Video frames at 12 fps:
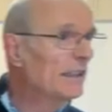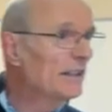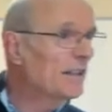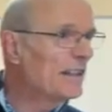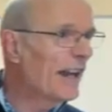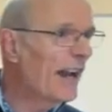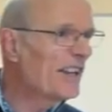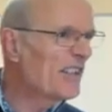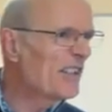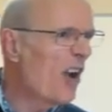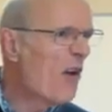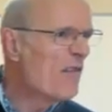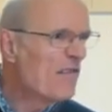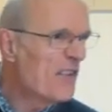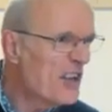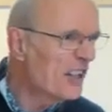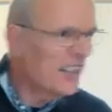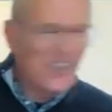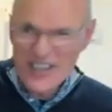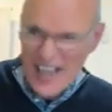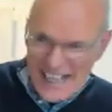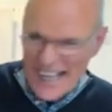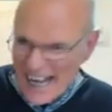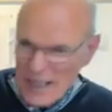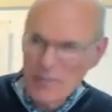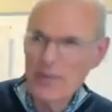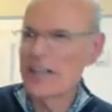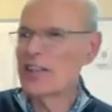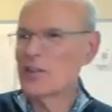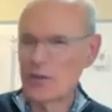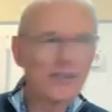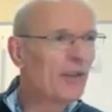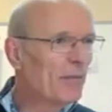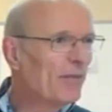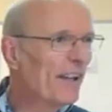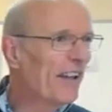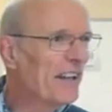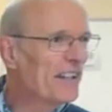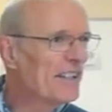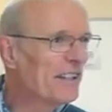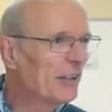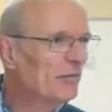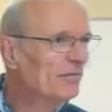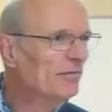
It doesn't overtly say that, but it's sort of implied, isn't it?